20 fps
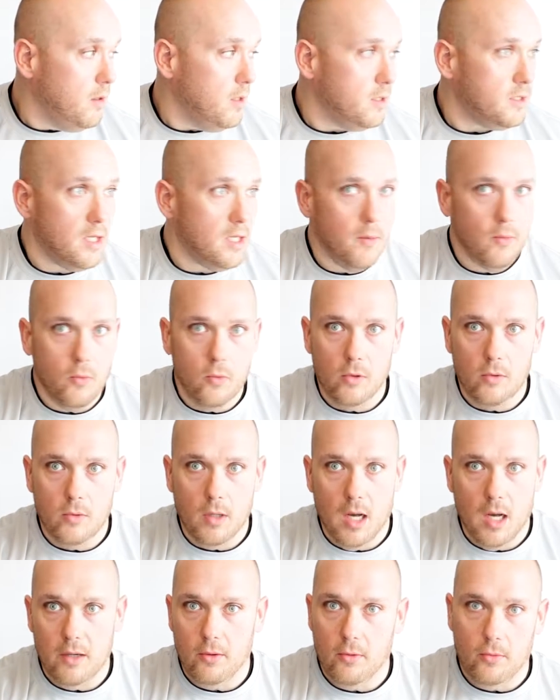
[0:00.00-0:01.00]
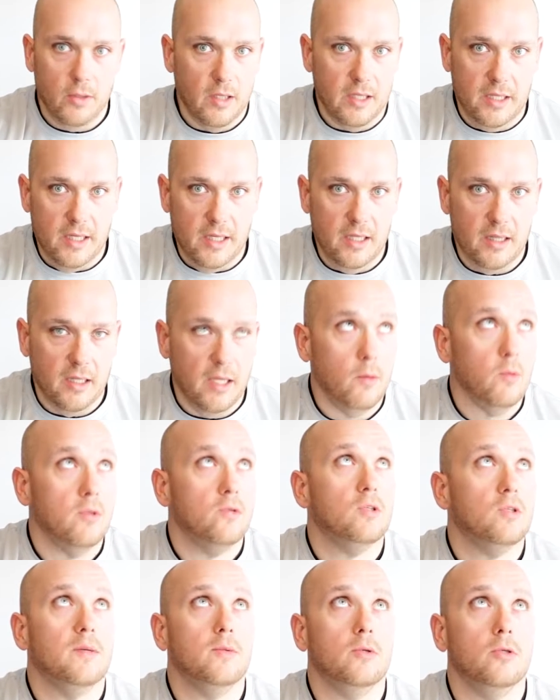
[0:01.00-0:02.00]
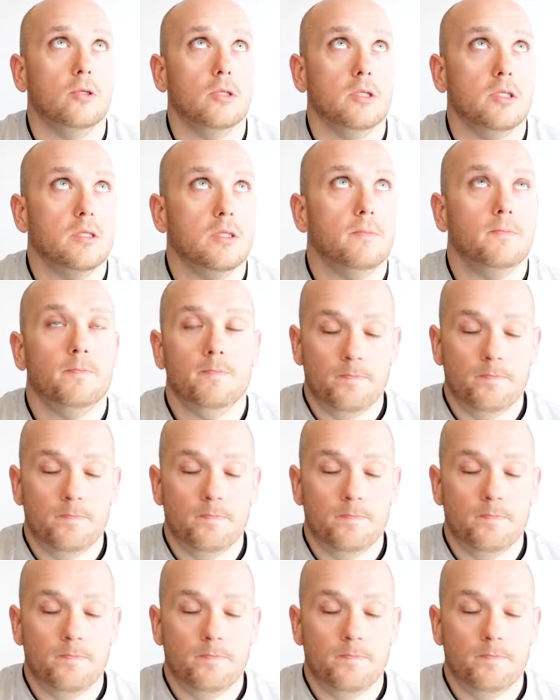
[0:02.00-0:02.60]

topwater rod or really anything with treble hooks.